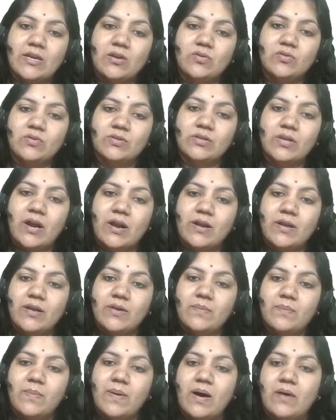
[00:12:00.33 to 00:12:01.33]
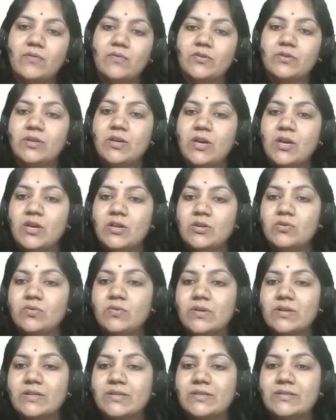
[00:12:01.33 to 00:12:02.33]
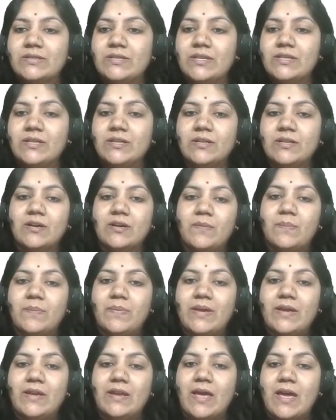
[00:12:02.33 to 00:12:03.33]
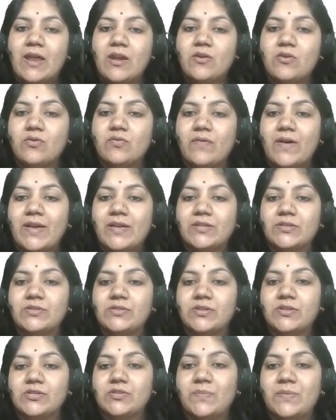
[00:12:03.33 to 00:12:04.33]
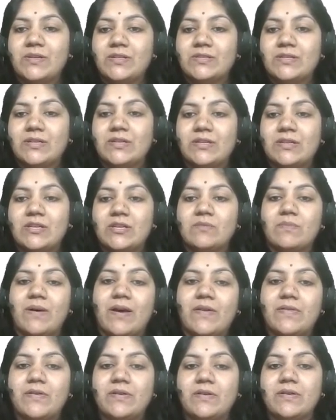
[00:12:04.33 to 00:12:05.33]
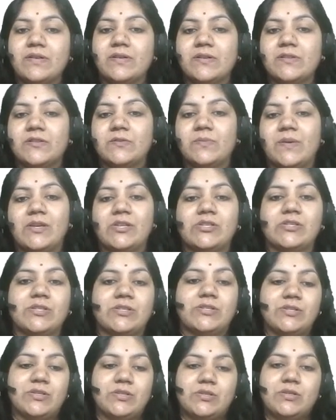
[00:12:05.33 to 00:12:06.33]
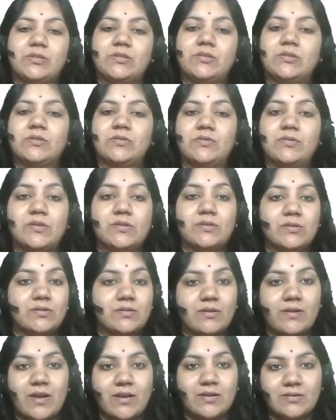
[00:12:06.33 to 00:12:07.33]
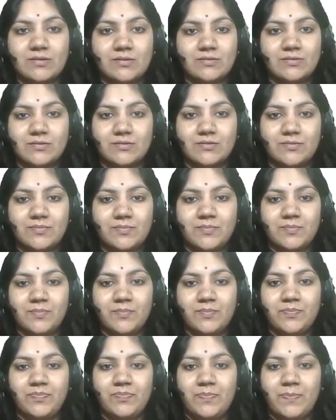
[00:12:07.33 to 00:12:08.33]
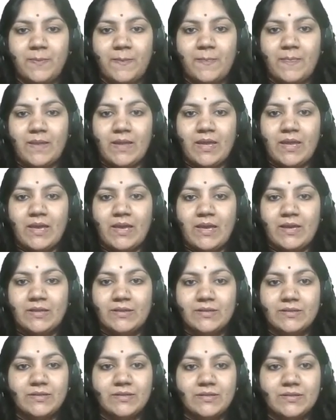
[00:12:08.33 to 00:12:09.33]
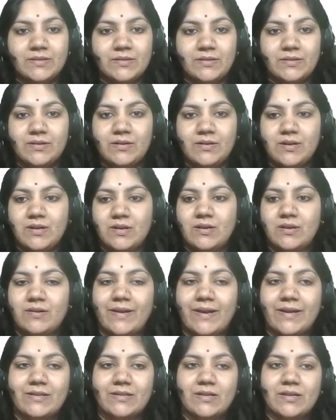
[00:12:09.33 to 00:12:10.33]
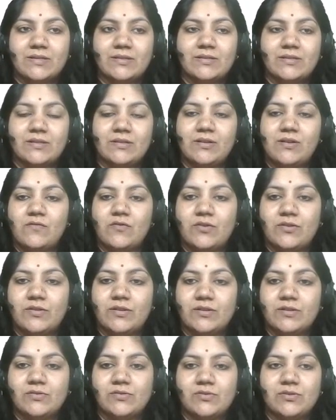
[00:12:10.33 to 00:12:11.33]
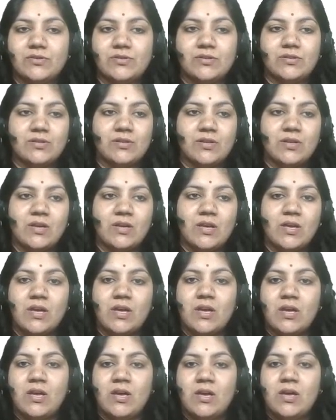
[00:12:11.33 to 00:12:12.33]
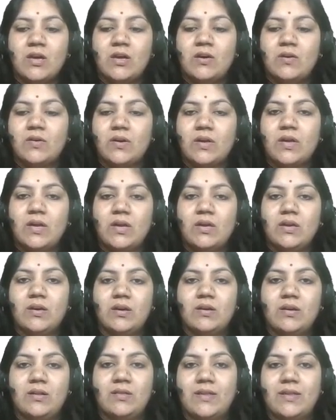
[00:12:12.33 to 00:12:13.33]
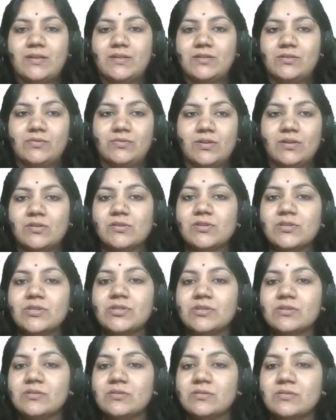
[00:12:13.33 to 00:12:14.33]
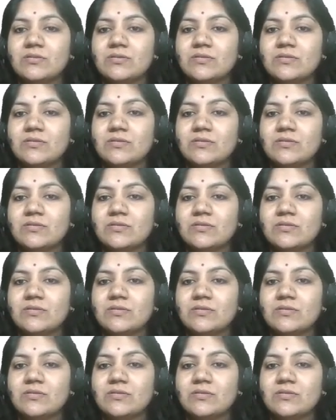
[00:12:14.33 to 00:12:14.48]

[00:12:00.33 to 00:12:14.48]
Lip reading: Court are empowered to consider the appeal and revise judgment decreed by the special judges. So this is the right answer. This is the right answer for this question. Okay, let's do the question.